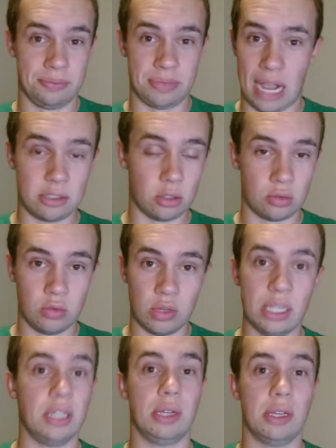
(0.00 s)
that's a
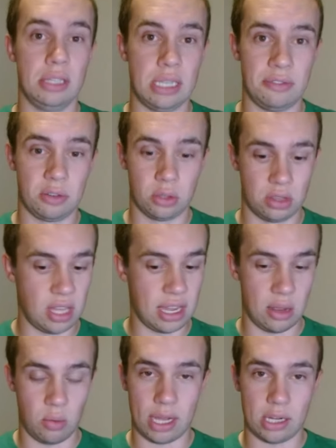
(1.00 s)
really, really difficult
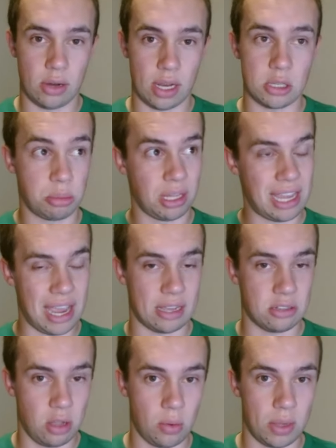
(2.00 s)
thing and why trench play,
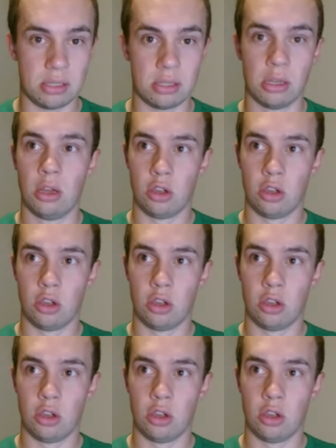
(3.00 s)
as always,